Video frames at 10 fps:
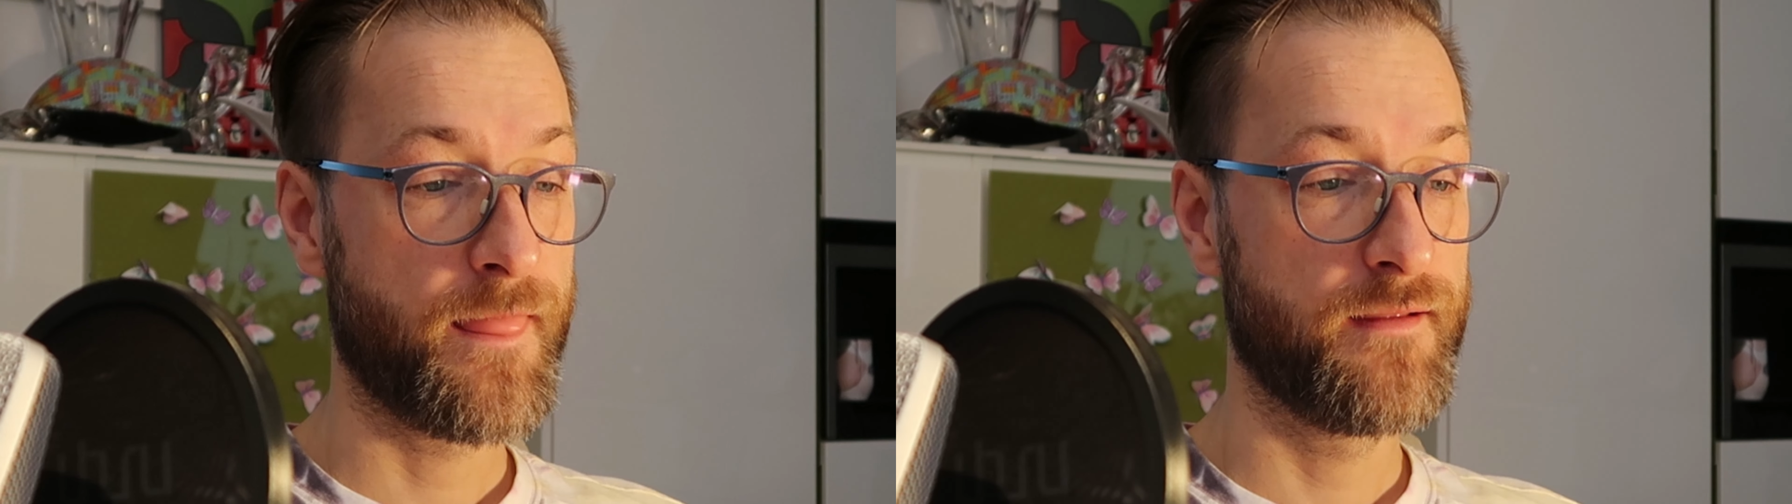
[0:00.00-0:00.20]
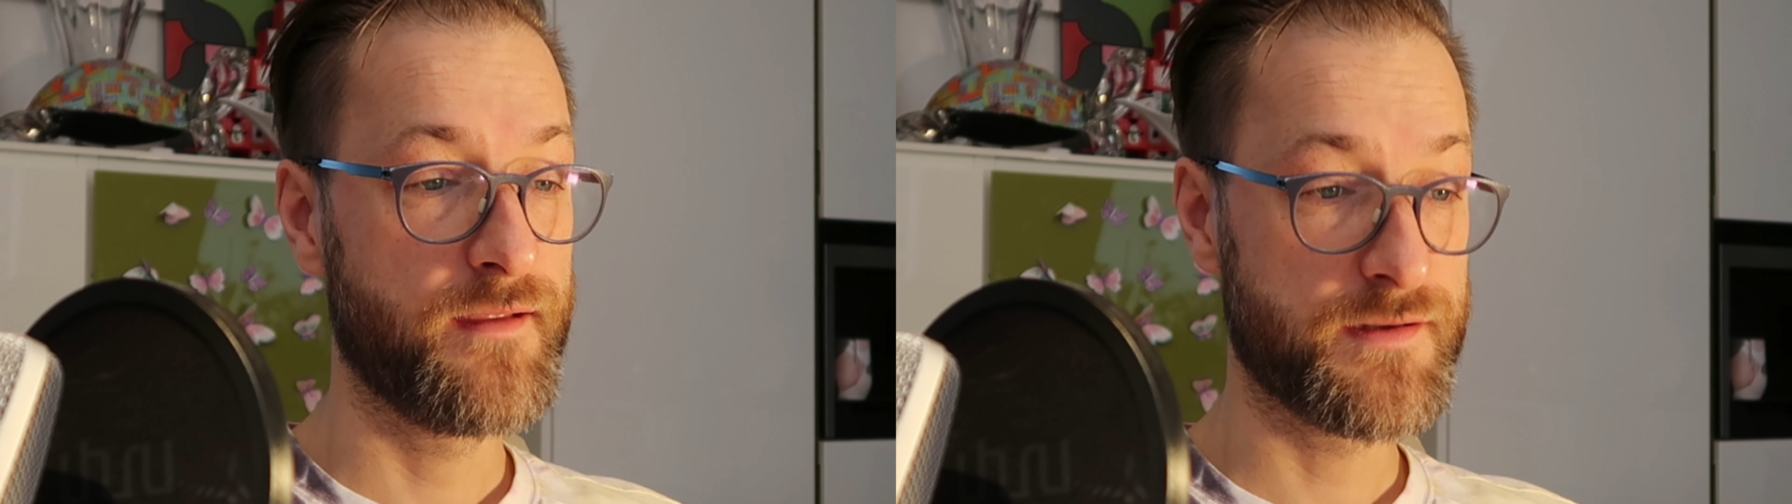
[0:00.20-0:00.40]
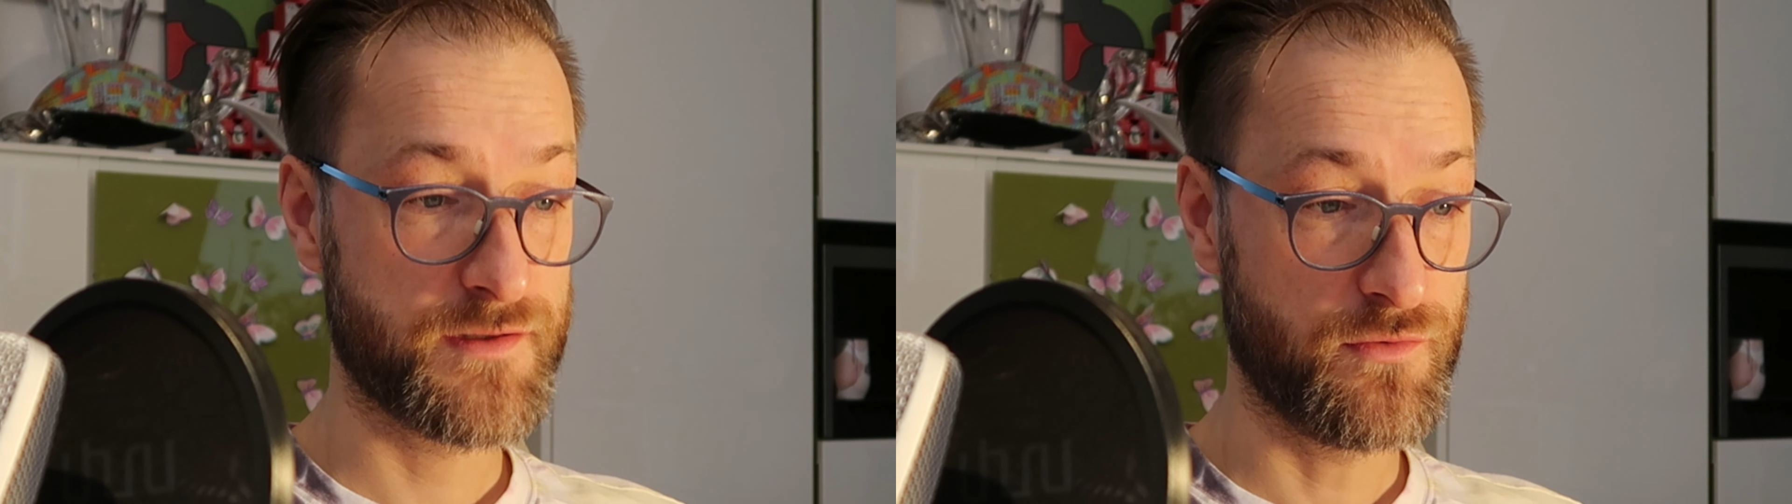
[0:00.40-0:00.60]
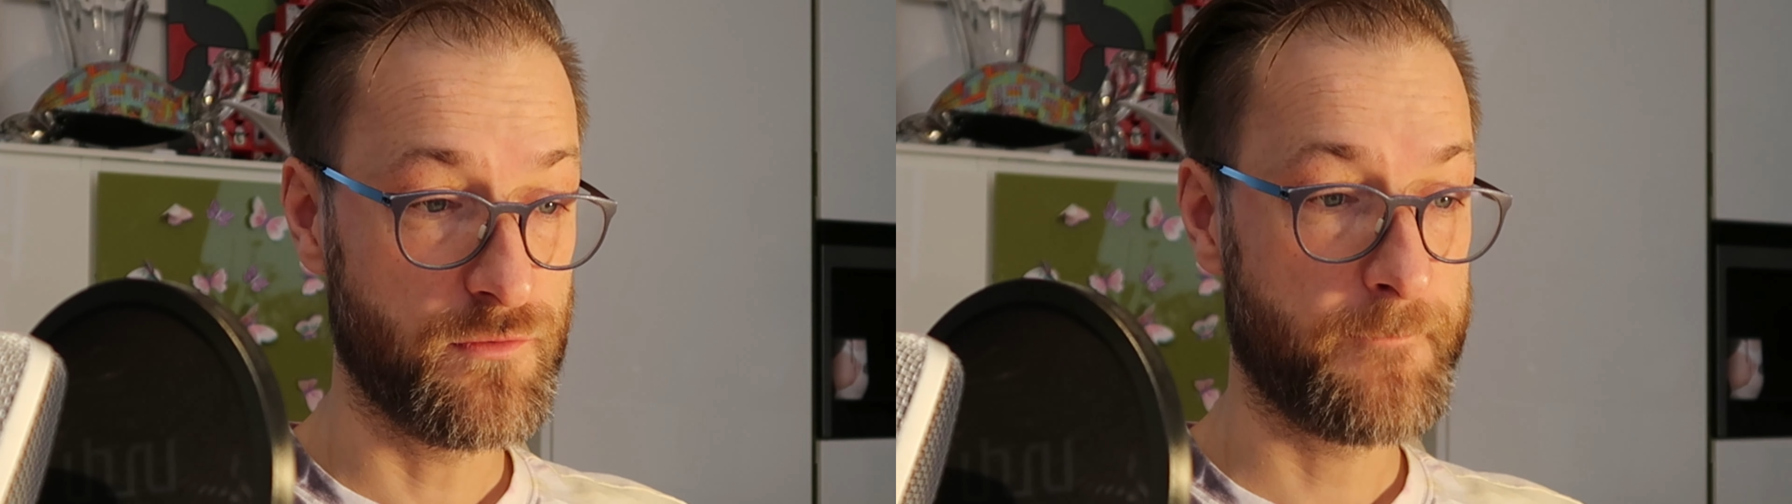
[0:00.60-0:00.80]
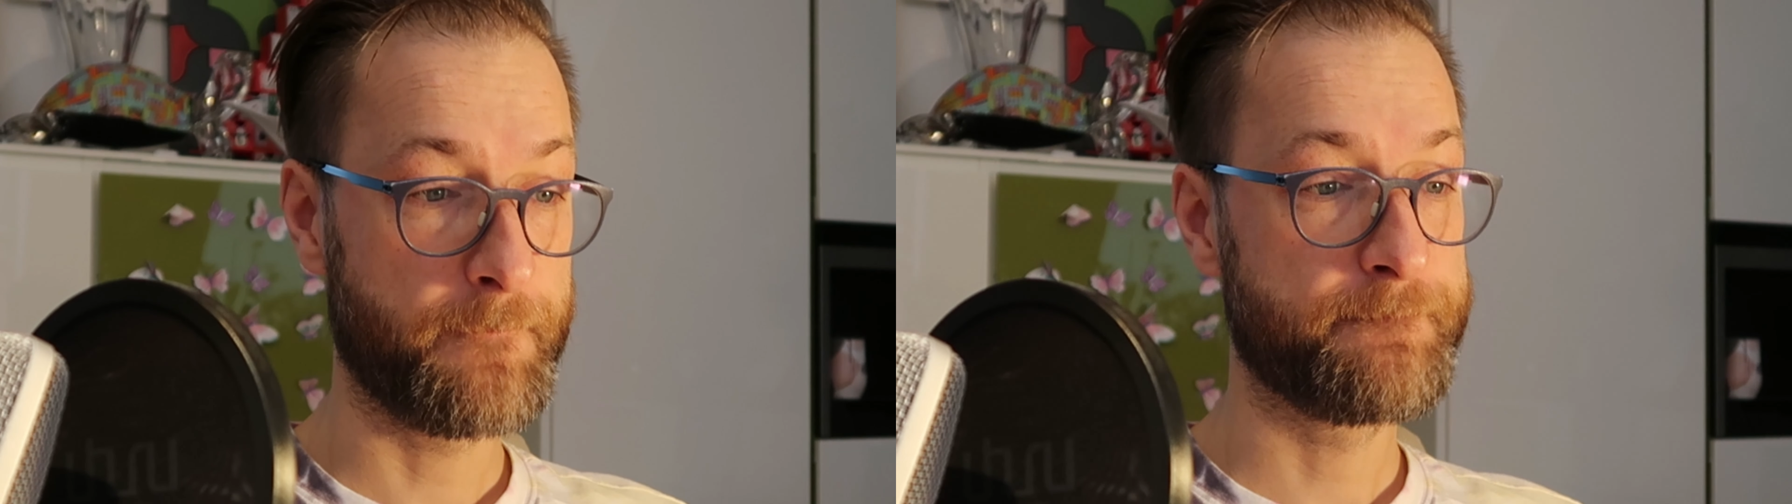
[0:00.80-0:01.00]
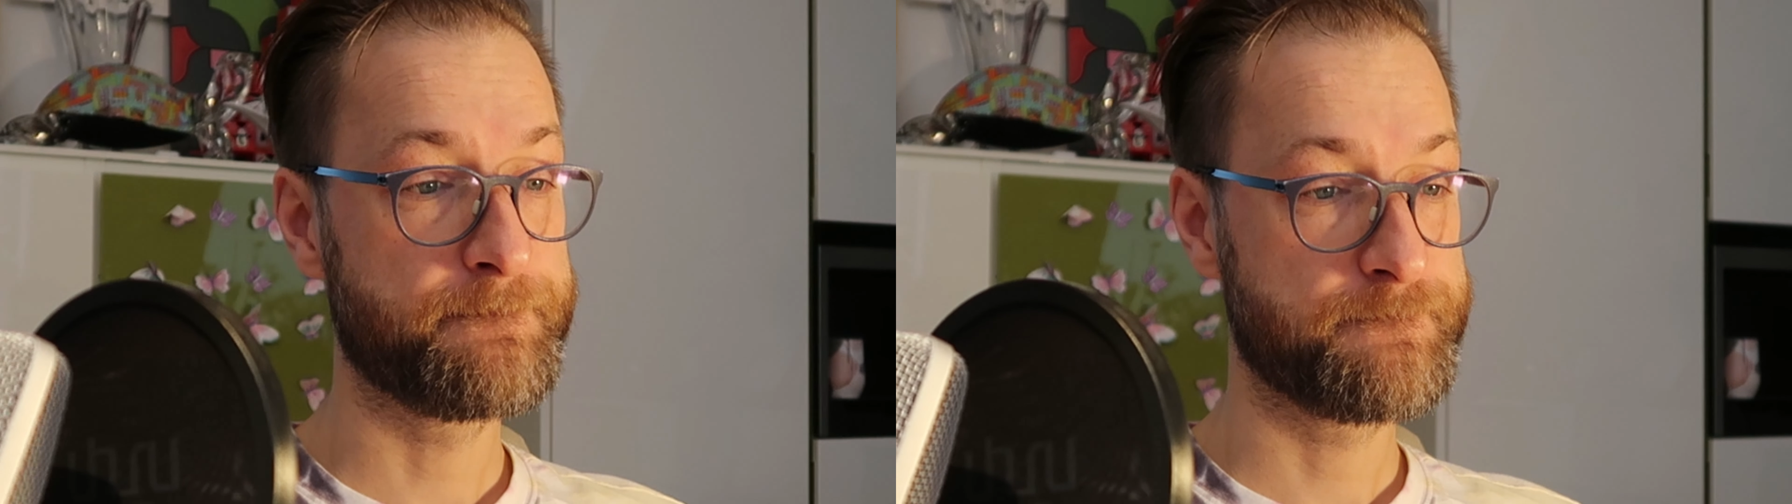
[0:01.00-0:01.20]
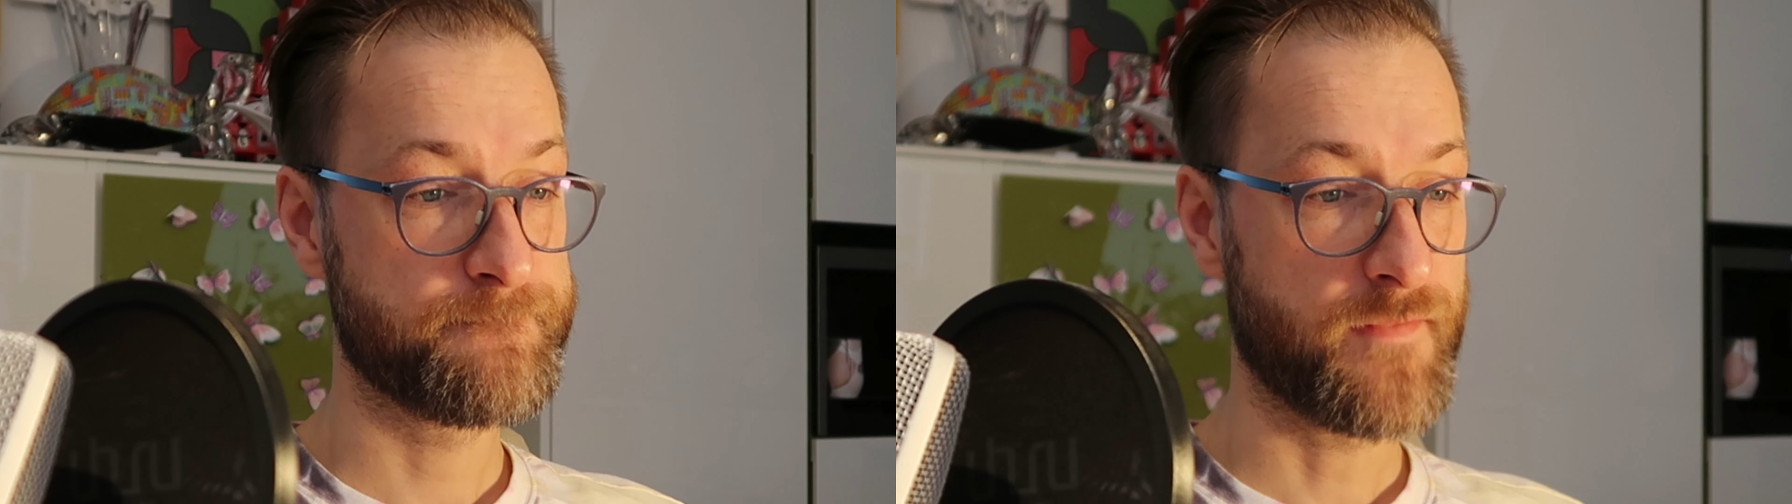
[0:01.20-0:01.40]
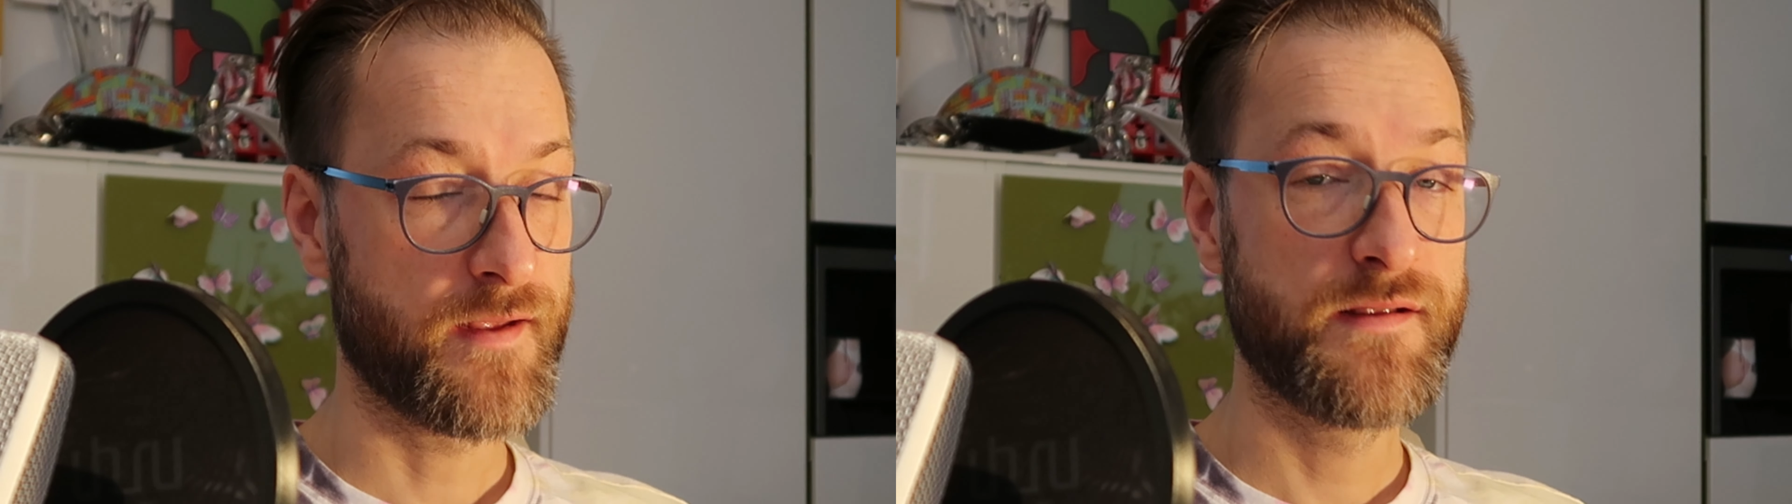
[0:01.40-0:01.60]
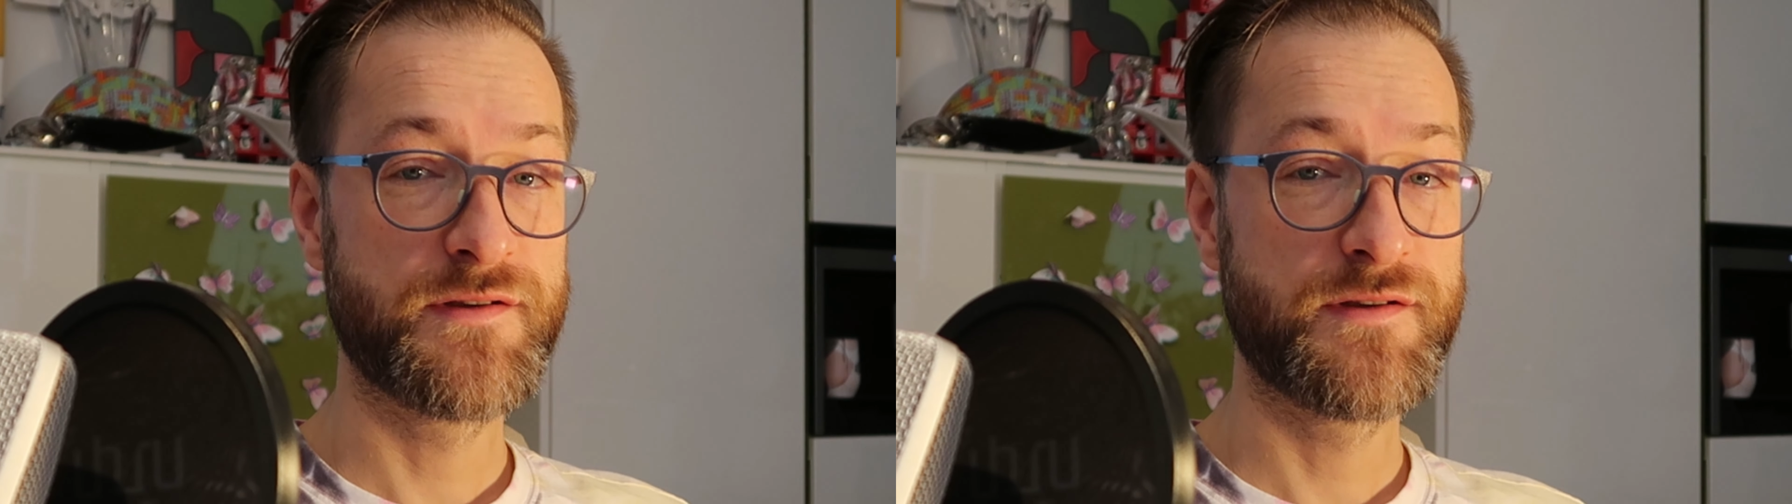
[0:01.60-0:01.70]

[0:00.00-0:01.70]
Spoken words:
That's cool. So you